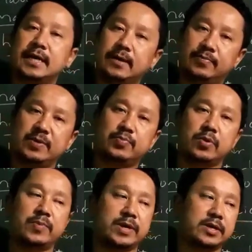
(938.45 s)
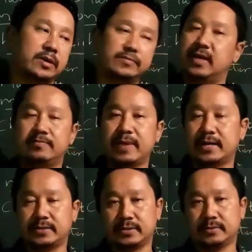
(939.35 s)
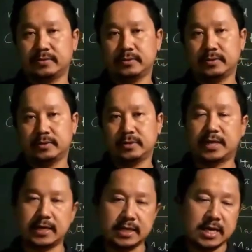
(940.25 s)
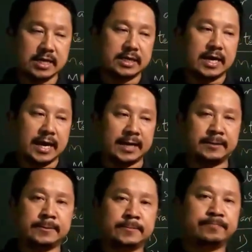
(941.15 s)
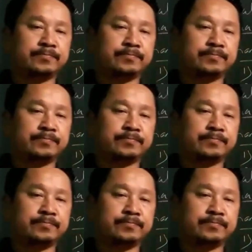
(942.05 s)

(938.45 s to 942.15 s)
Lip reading: every property of that matter. Alright, and